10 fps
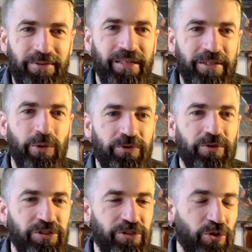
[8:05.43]
did the author
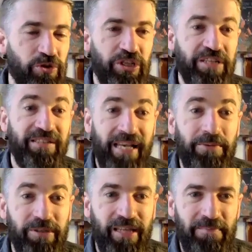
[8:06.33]
not just say
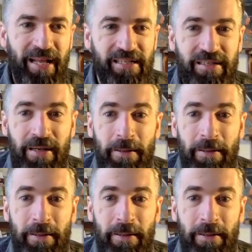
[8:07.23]
what they meant,